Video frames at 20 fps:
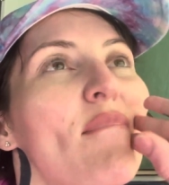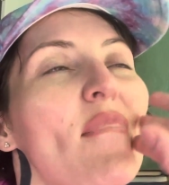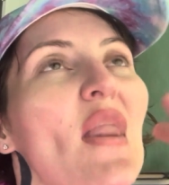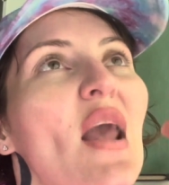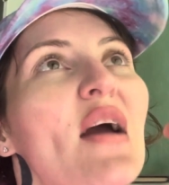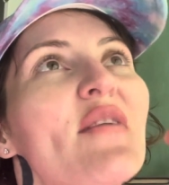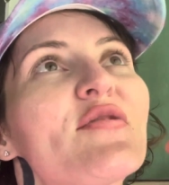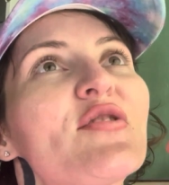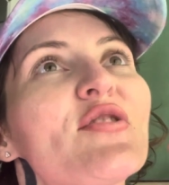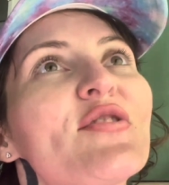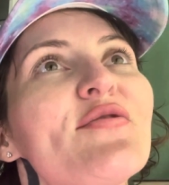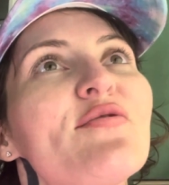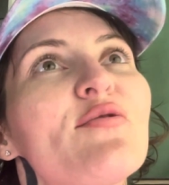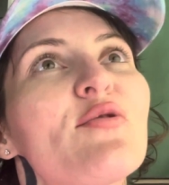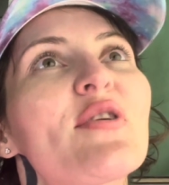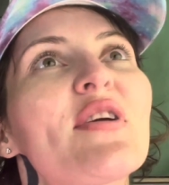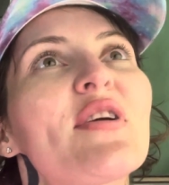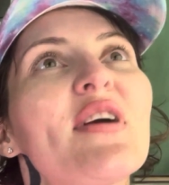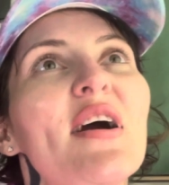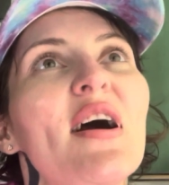After
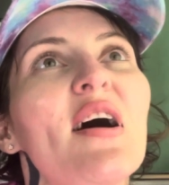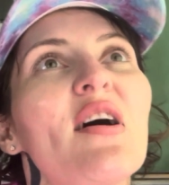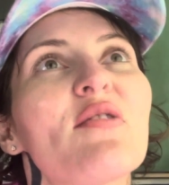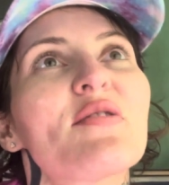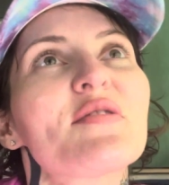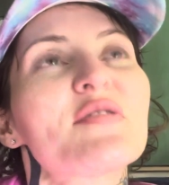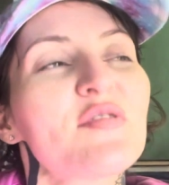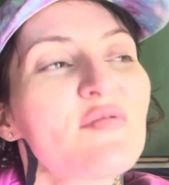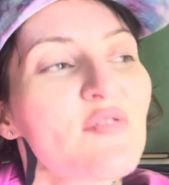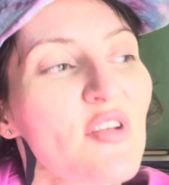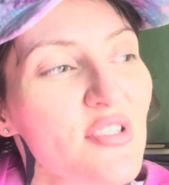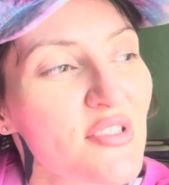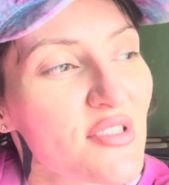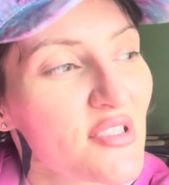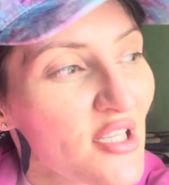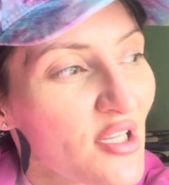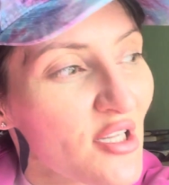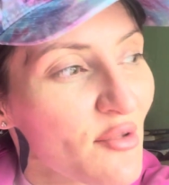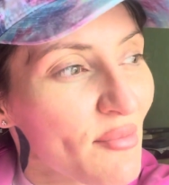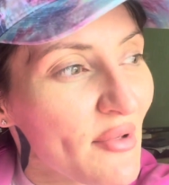48 hours of not
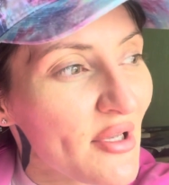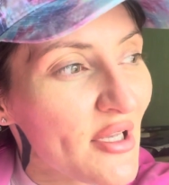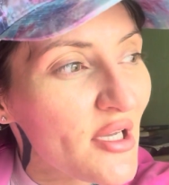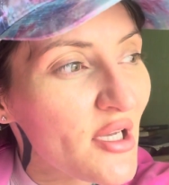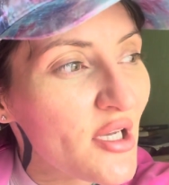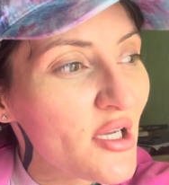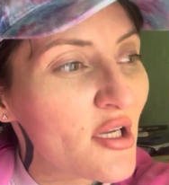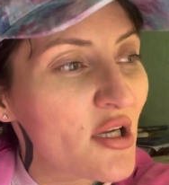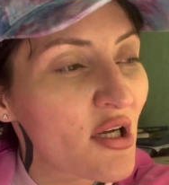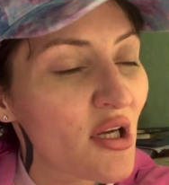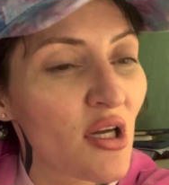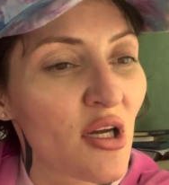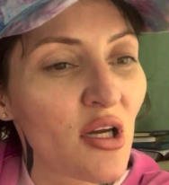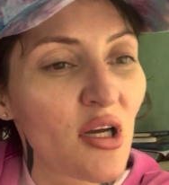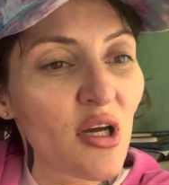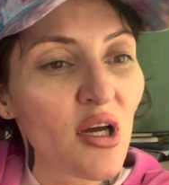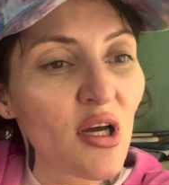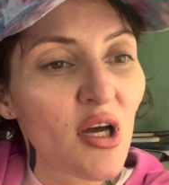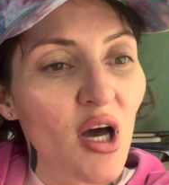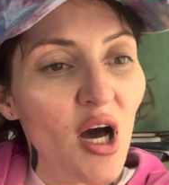sleeping,
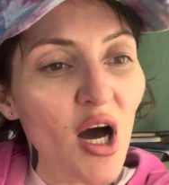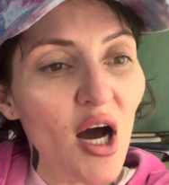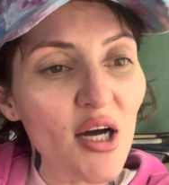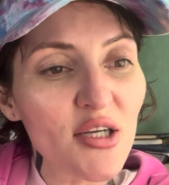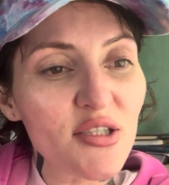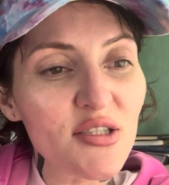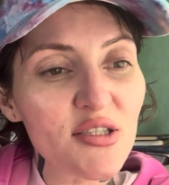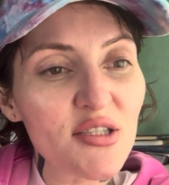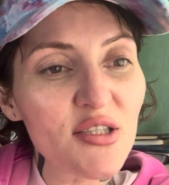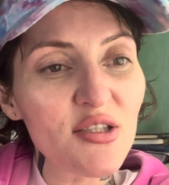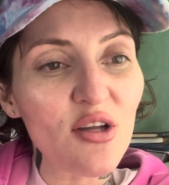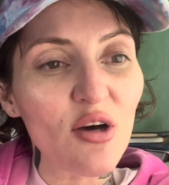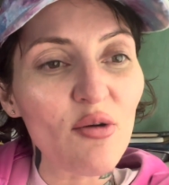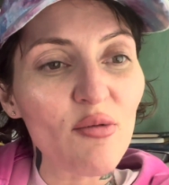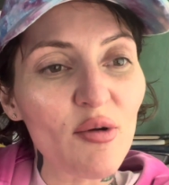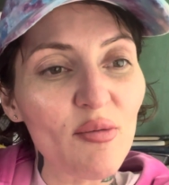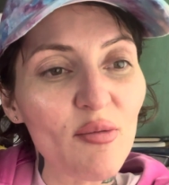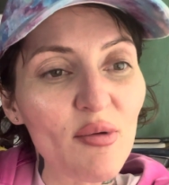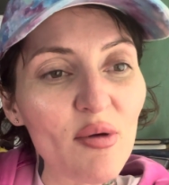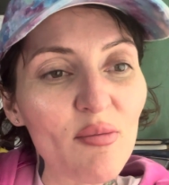I just did not want
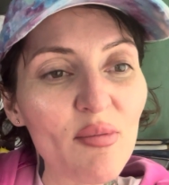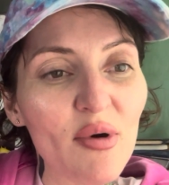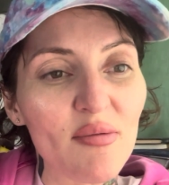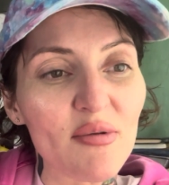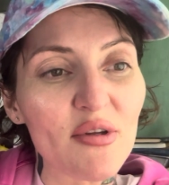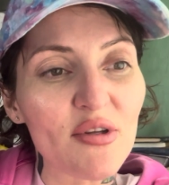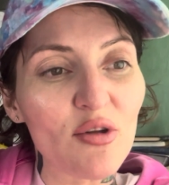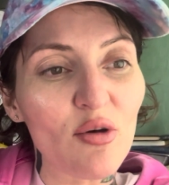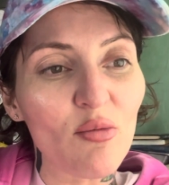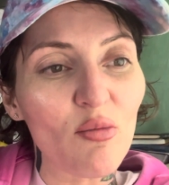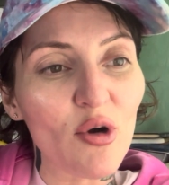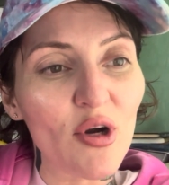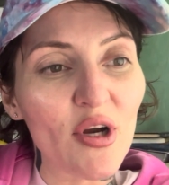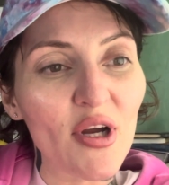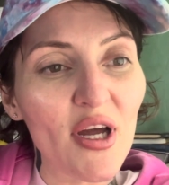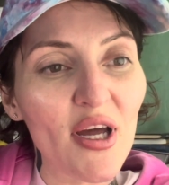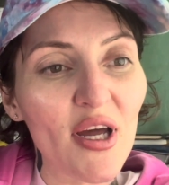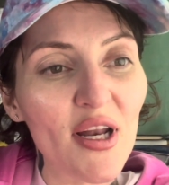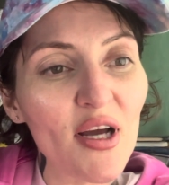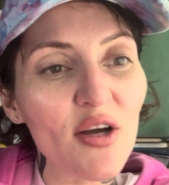to be in public no more.
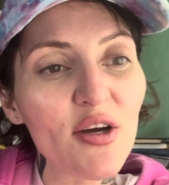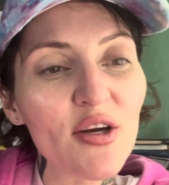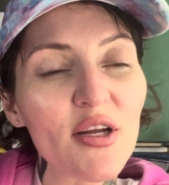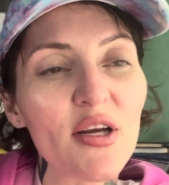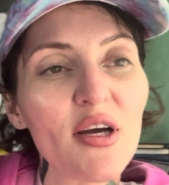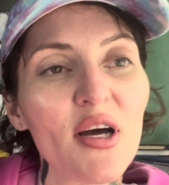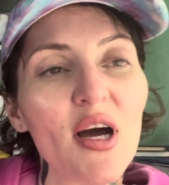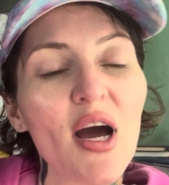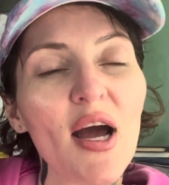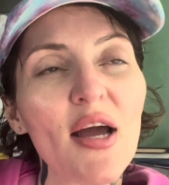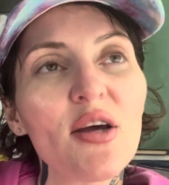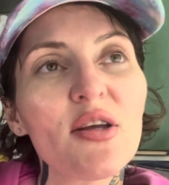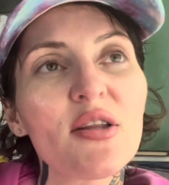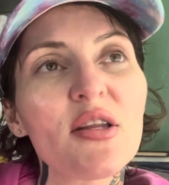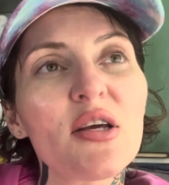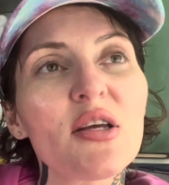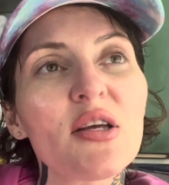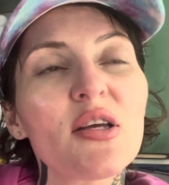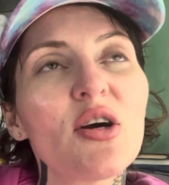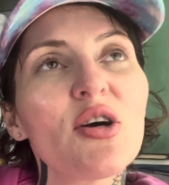And I
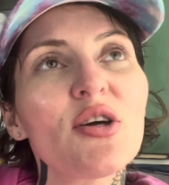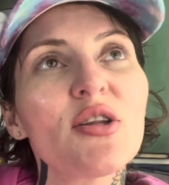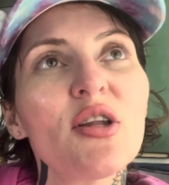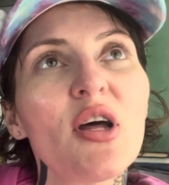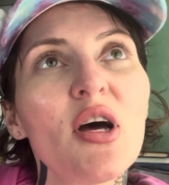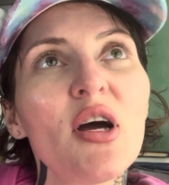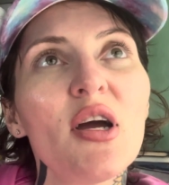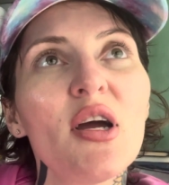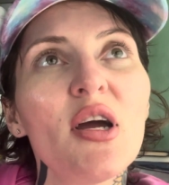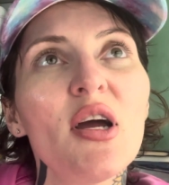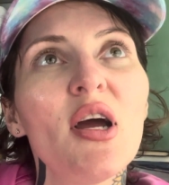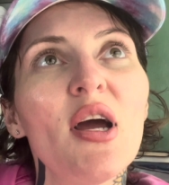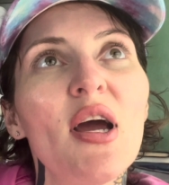could not.